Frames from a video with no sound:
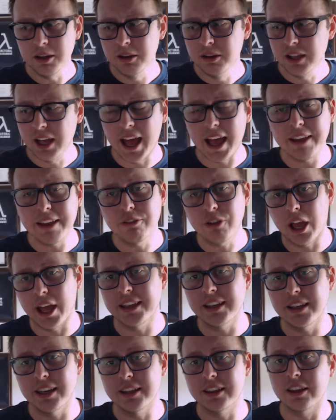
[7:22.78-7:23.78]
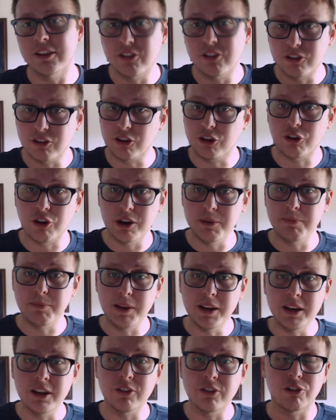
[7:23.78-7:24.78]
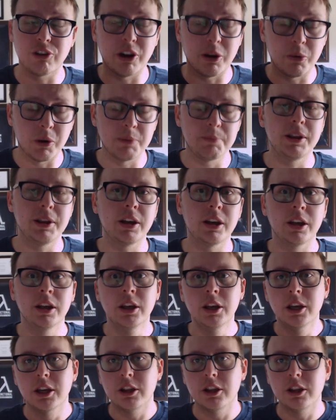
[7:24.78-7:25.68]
I, I this is a great industry I want to be in it